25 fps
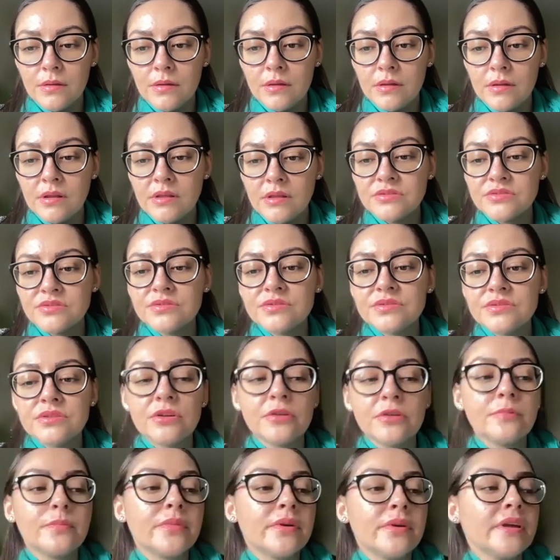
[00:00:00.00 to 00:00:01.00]
And as you
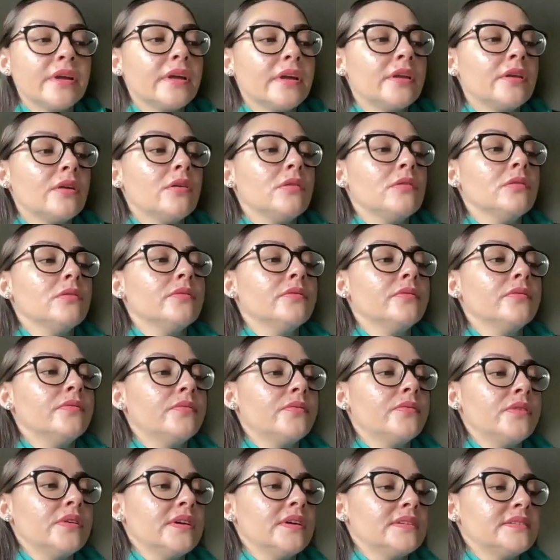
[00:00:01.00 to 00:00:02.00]
start bringing all of
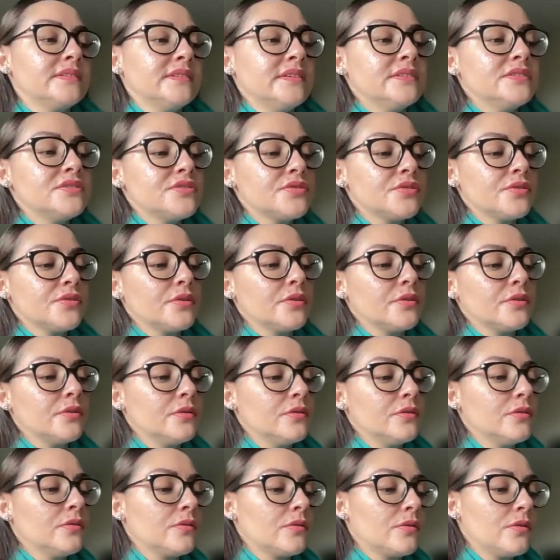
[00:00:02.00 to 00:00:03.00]
the
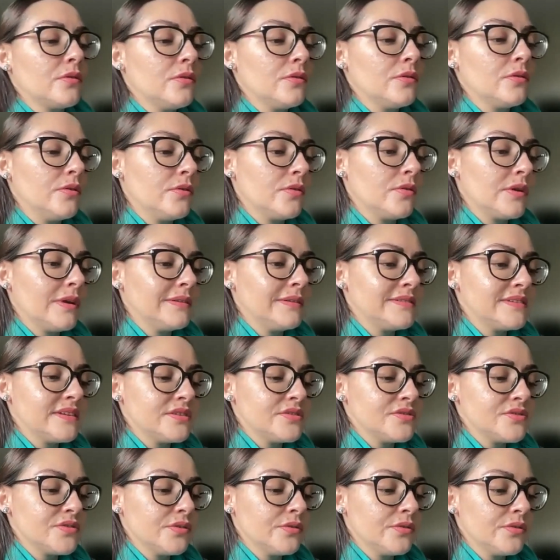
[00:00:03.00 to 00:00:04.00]
attention, all your
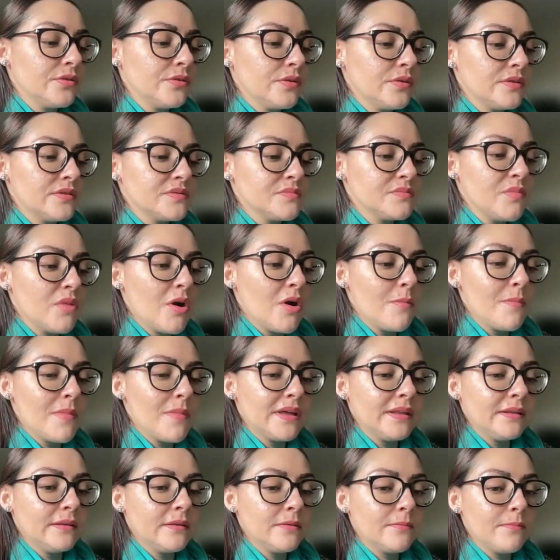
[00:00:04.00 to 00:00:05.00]
attention to this
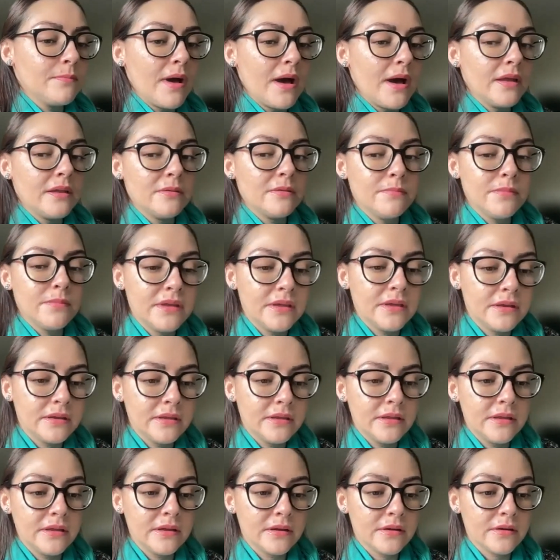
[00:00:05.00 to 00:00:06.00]
moment, the body being
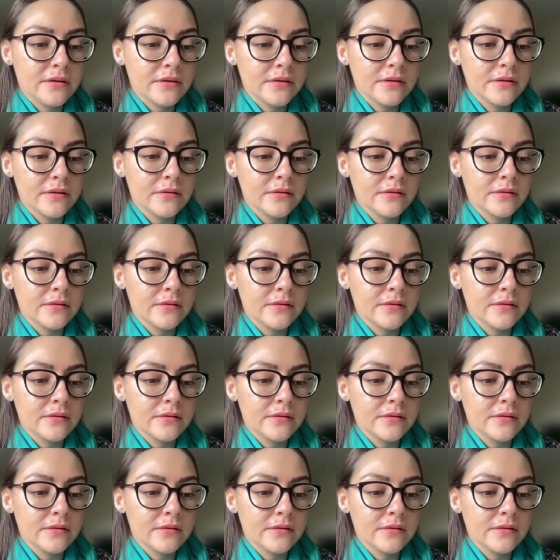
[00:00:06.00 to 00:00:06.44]
here,